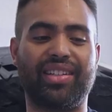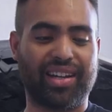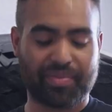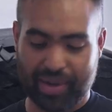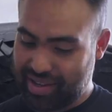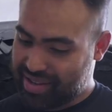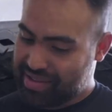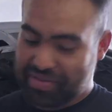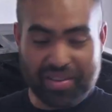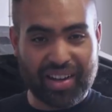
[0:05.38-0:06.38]
guys. My
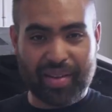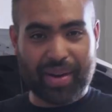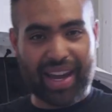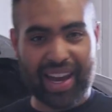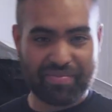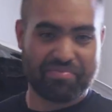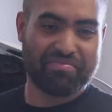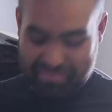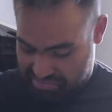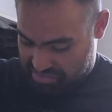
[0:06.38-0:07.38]
don't got my hat,
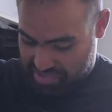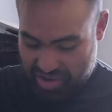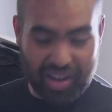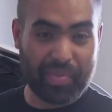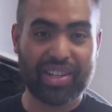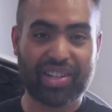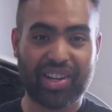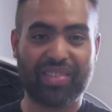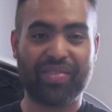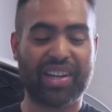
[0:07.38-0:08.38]
don't got my
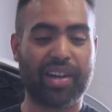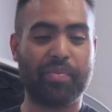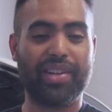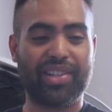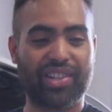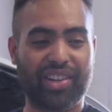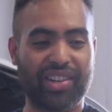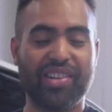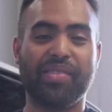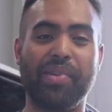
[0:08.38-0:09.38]
shirt, my company
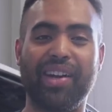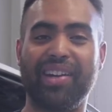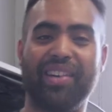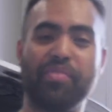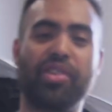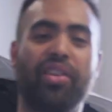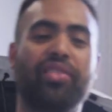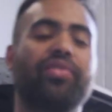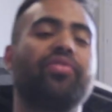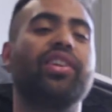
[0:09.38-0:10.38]
shirt. But I'm
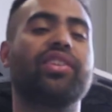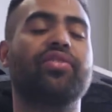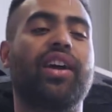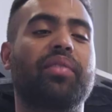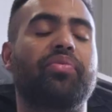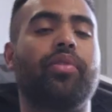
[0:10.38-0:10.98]
Charles from Function Factory